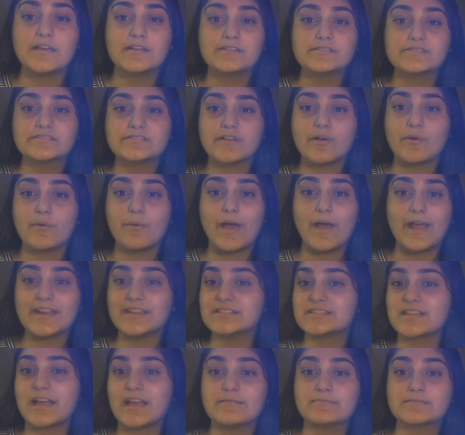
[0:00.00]
So
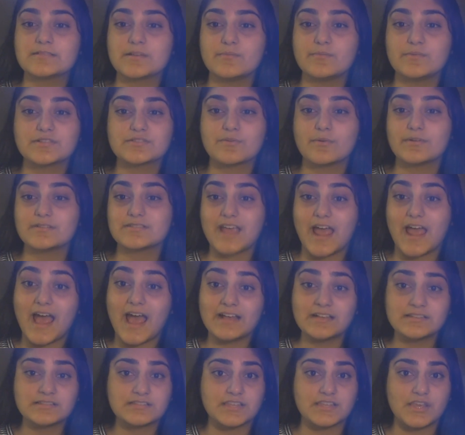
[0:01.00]
anytime someone's going to
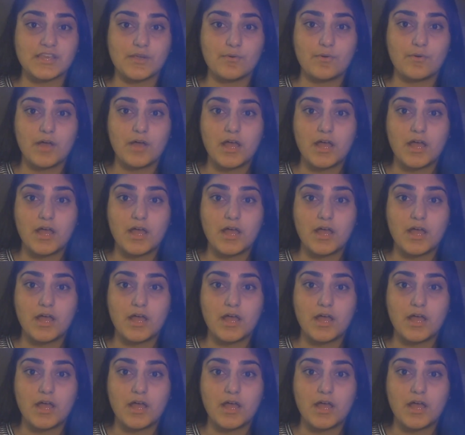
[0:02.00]
ask you,